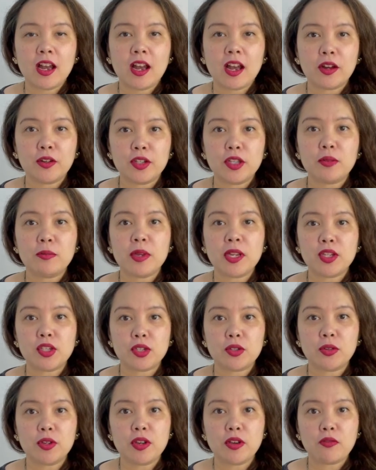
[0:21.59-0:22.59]
How do you make
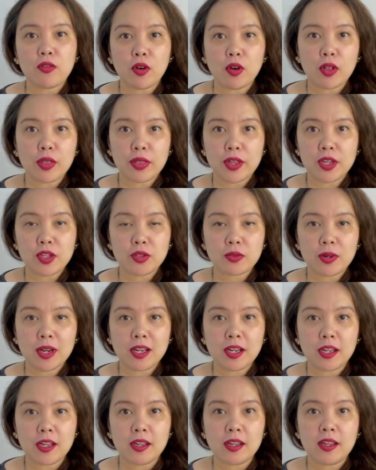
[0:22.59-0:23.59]
sure you have all things
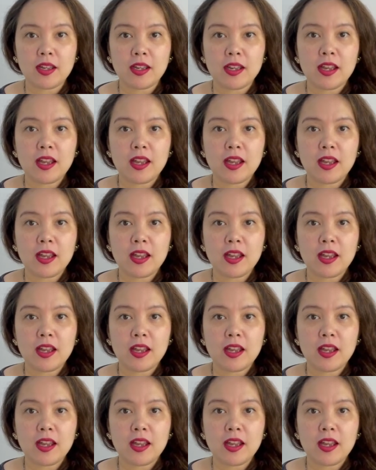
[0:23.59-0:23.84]
ready?